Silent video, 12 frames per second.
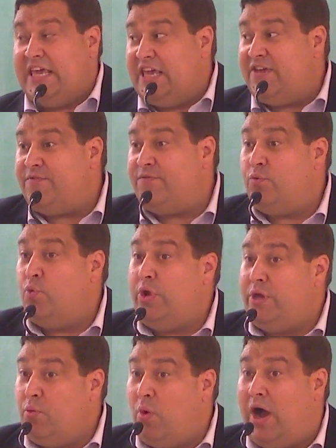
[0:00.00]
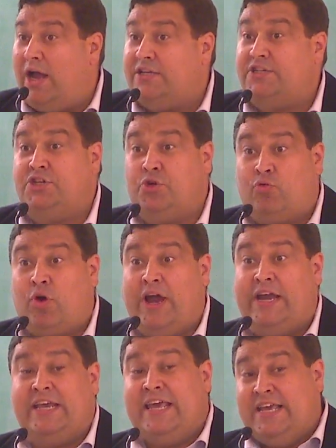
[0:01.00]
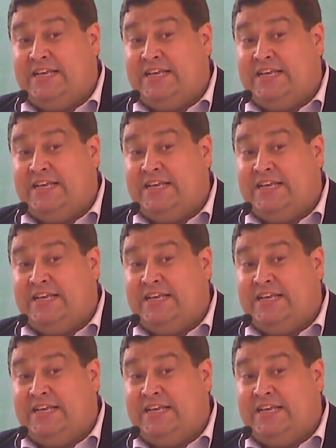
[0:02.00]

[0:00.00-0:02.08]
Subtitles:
if we want to right